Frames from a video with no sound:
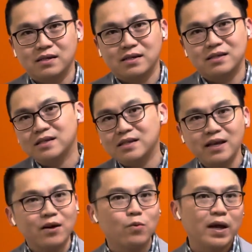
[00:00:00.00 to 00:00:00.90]
It's just
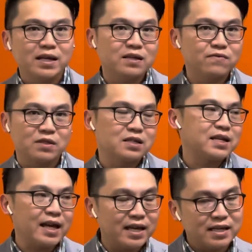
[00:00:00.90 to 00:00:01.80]
there waiting for the
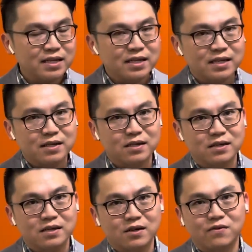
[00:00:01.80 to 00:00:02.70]
day
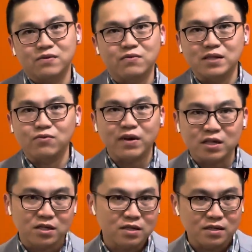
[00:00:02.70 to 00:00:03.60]
of the
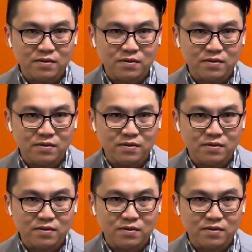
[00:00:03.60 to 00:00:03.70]
resurrection